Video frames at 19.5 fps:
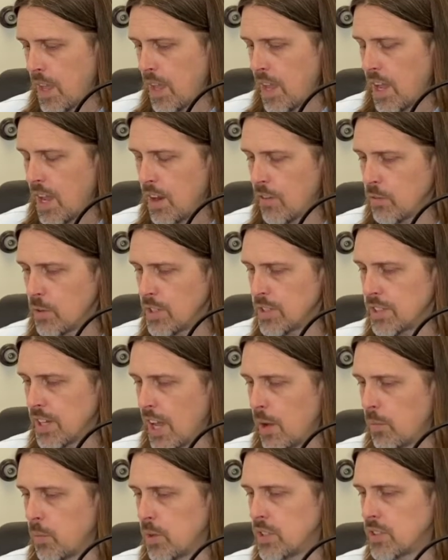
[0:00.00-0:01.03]
every
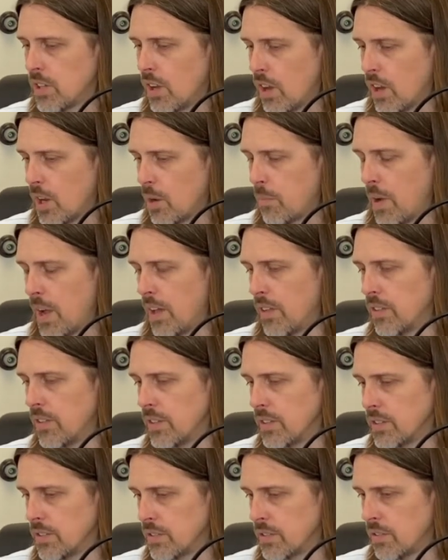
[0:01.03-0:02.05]
time we talk about
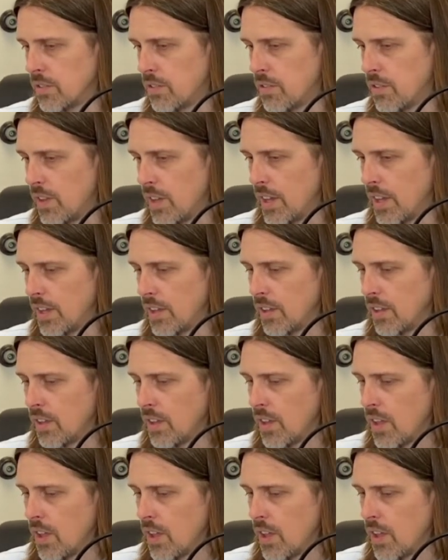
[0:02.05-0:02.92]
this thing,